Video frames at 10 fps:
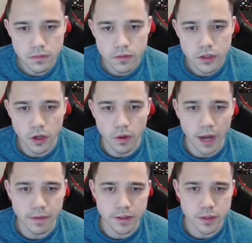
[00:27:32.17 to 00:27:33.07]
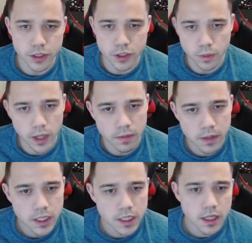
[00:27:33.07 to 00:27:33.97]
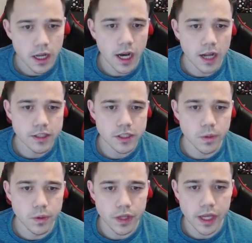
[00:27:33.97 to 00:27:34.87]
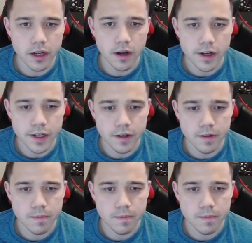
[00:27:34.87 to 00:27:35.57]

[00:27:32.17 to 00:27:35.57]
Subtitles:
So I'm going to switch as well. Let's go with Gengar here.